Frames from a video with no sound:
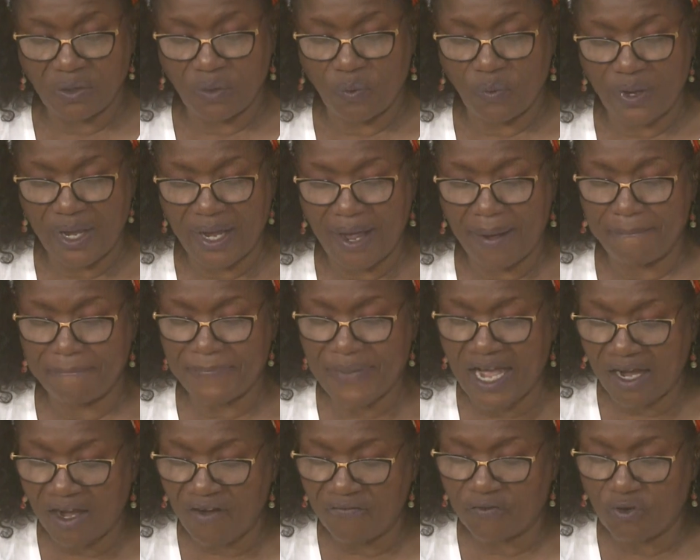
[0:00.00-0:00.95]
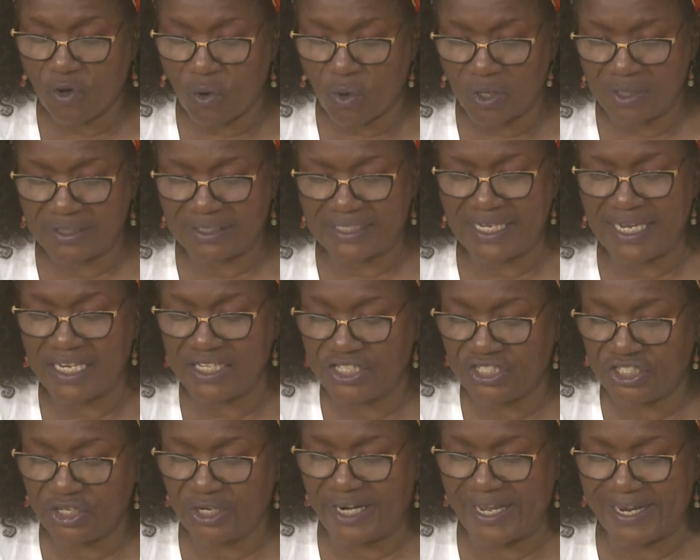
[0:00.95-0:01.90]
where a bag of coals
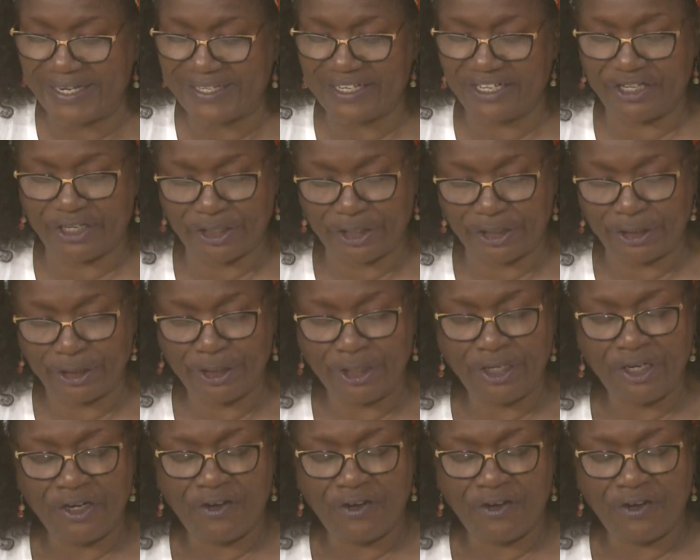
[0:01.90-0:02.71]
insulated her